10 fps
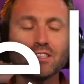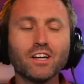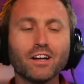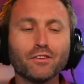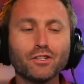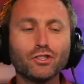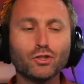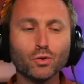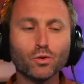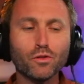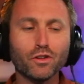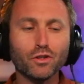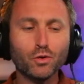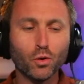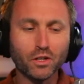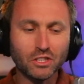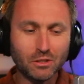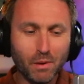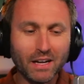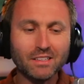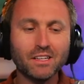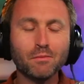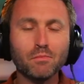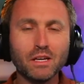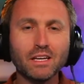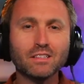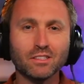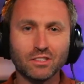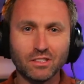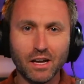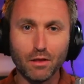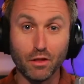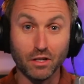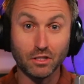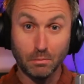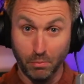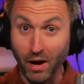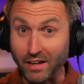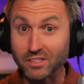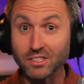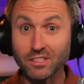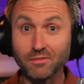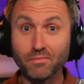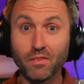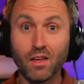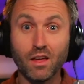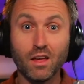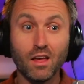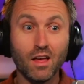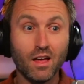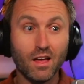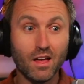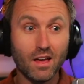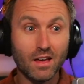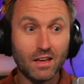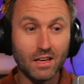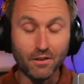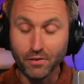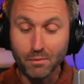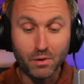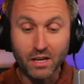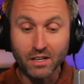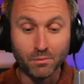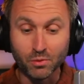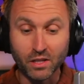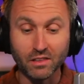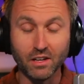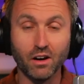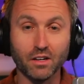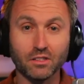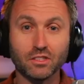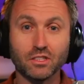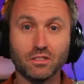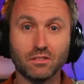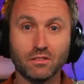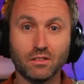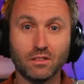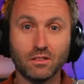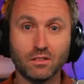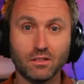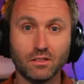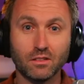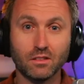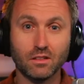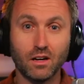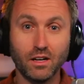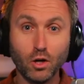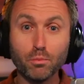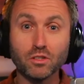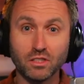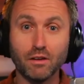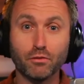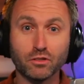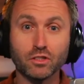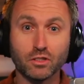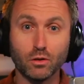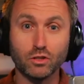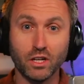exactly sure that you're expecting me to say this, but if I'm being completely honest, I hope the San Francisco